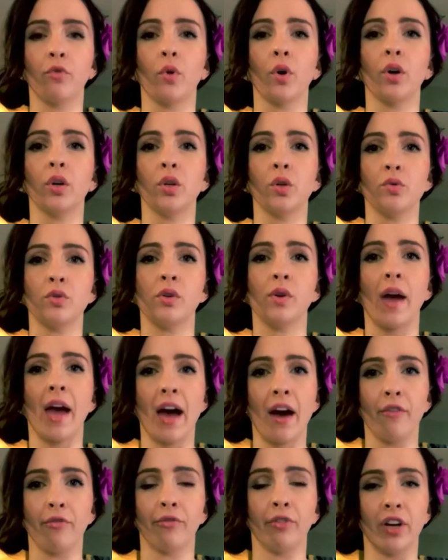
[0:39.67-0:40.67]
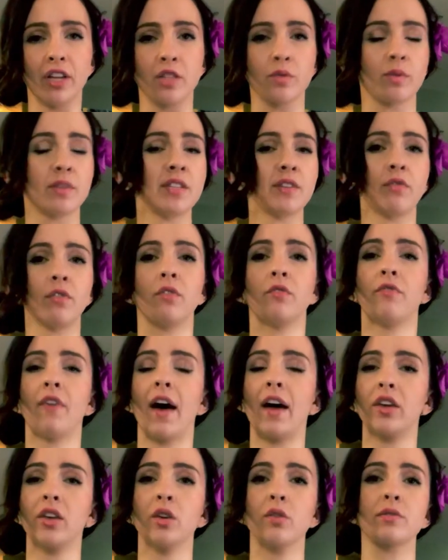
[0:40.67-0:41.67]
for you to have friends with different
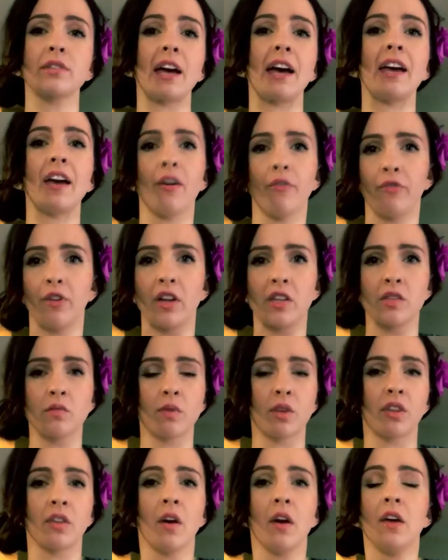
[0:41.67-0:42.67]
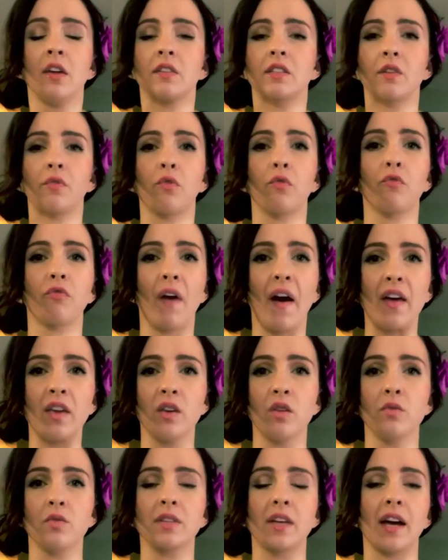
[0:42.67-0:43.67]
values. I have friends with different
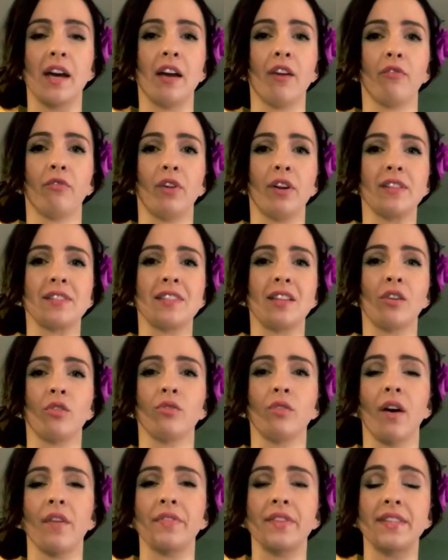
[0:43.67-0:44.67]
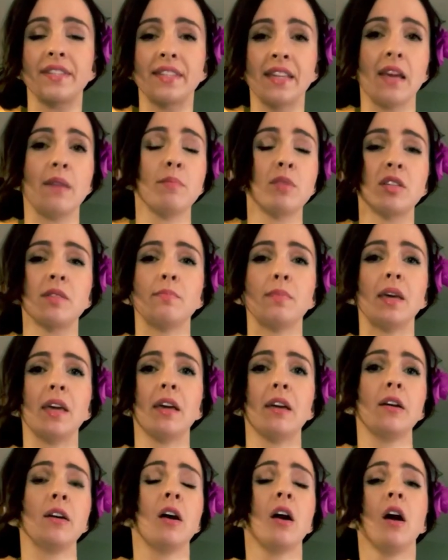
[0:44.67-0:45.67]
values. I have friends that are not the same as
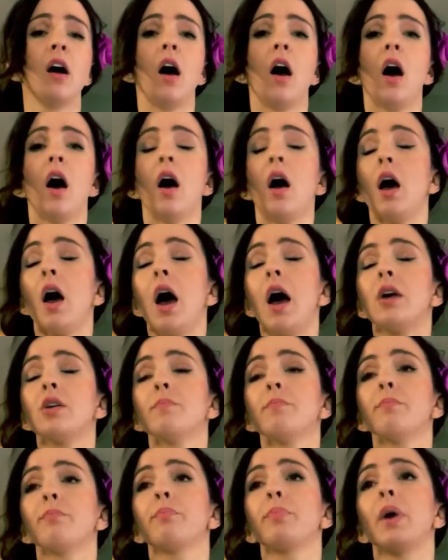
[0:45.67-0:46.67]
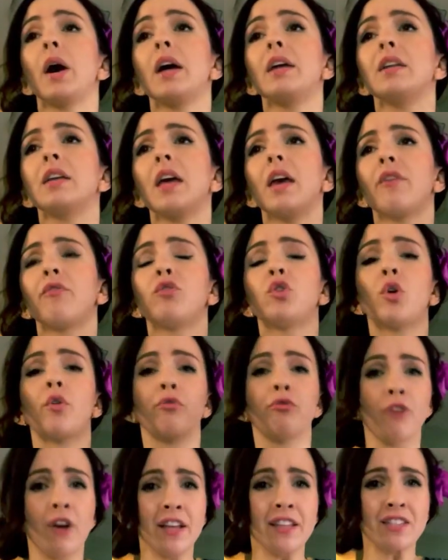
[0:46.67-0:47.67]
me. But if your
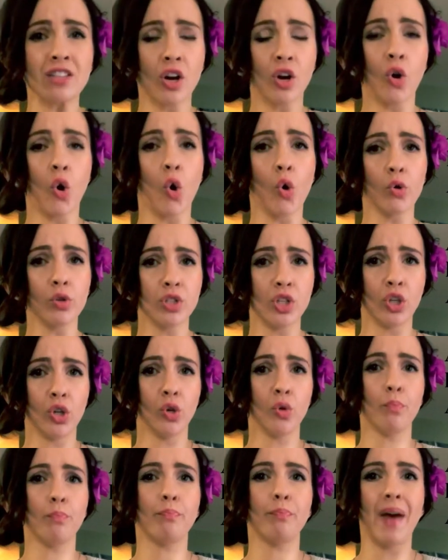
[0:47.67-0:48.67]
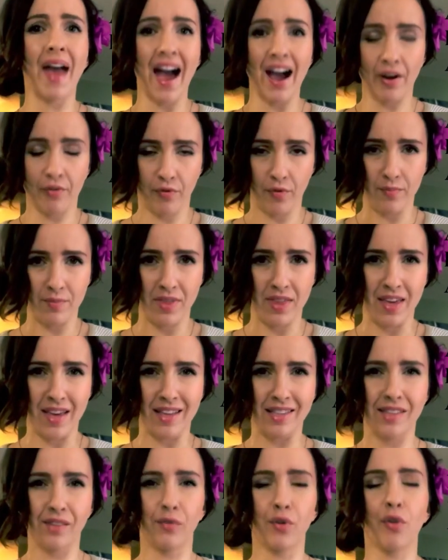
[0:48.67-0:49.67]
friends are holding you back from
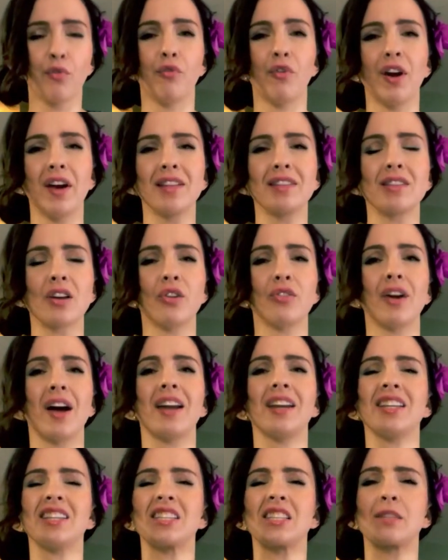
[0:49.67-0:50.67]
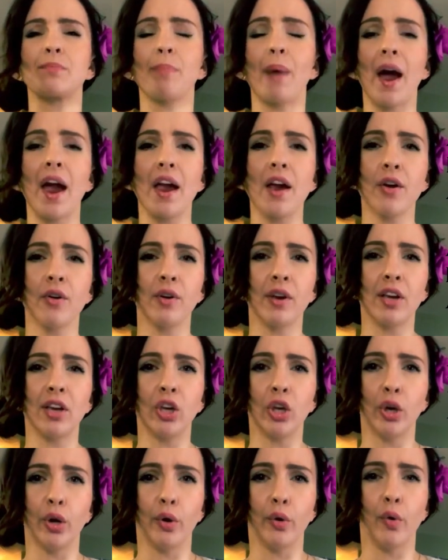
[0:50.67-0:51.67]
things, if your friends are not inspiring
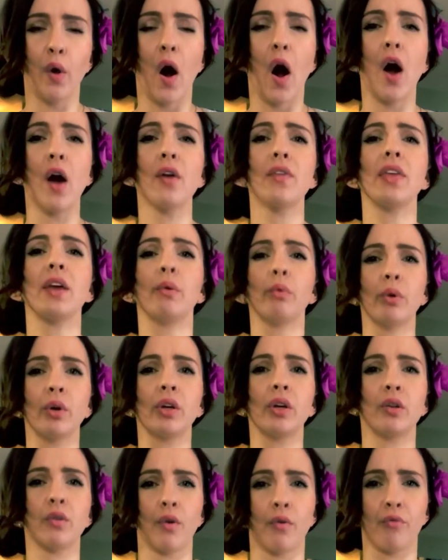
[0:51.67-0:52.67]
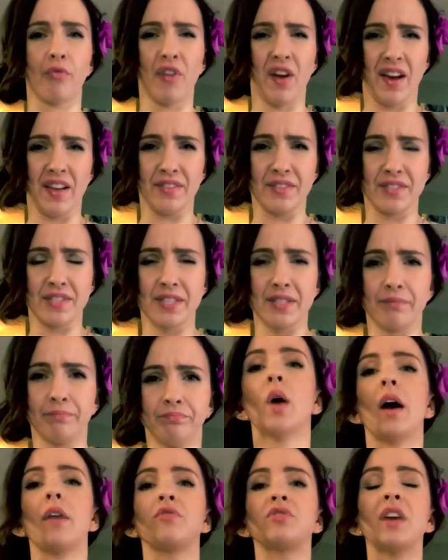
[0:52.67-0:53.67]
you, are they really your friends?
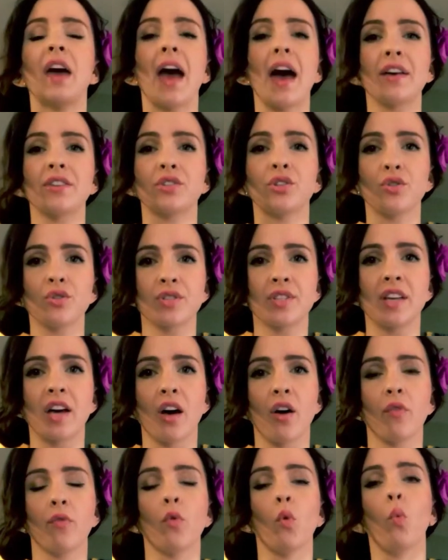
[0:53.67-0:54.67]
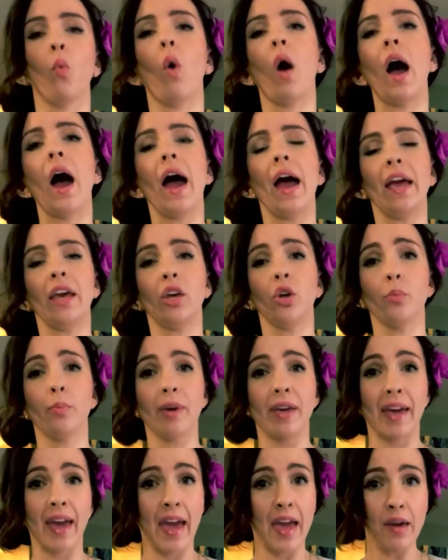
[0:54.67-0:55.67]
You have to ask yourself why you
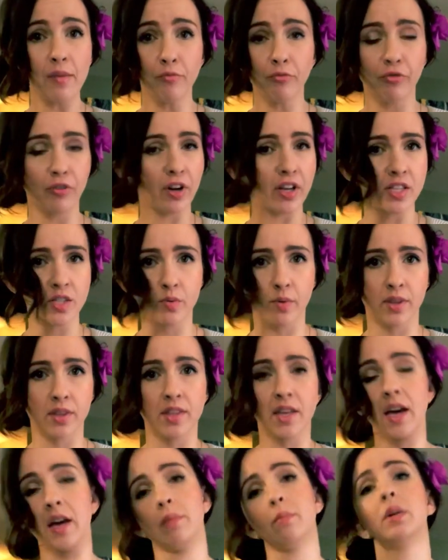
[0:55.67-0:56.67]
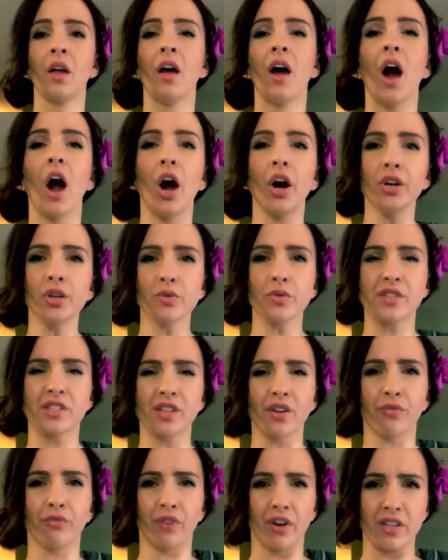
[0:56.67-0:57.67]
became friends with them. Are you
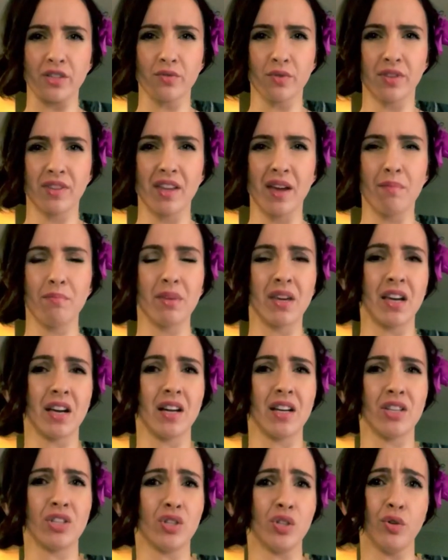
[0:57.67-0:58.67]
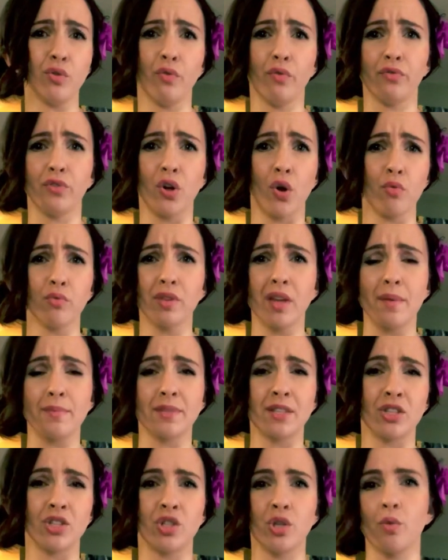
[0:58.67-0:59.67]
still friends with them because you've known them
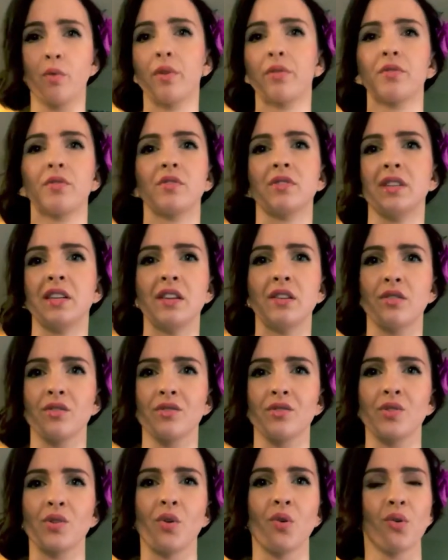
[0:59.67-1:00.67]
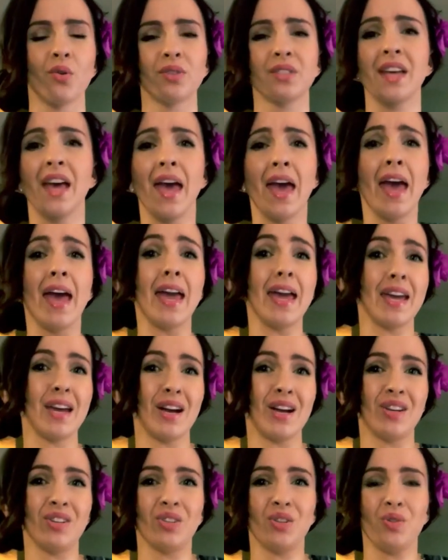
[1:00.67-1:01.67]
since you were 13 years old
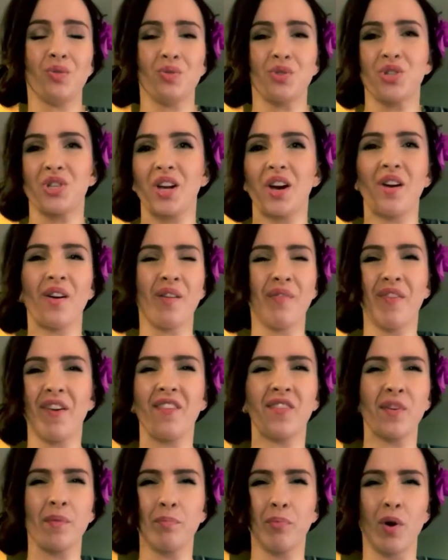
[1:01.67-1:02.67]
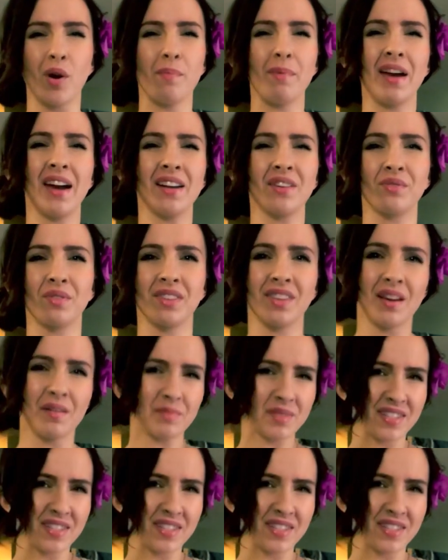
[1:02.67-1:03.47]
and you share a favorite boy band with them